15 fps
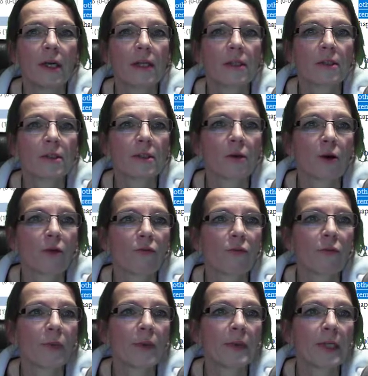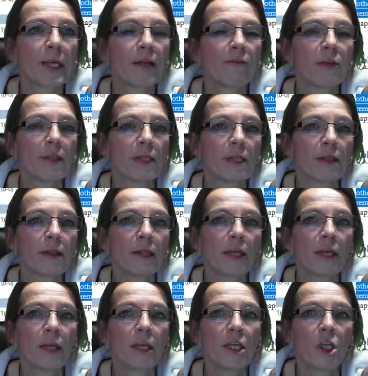it's offering me everything
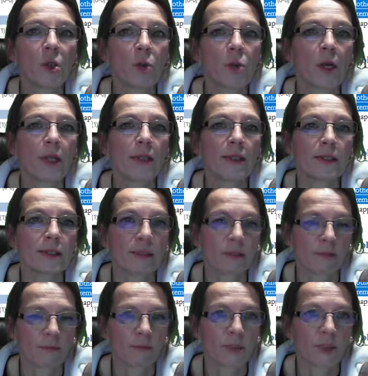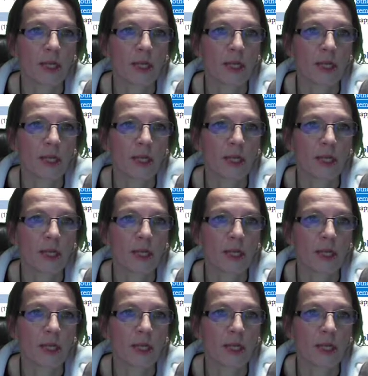that I can do at this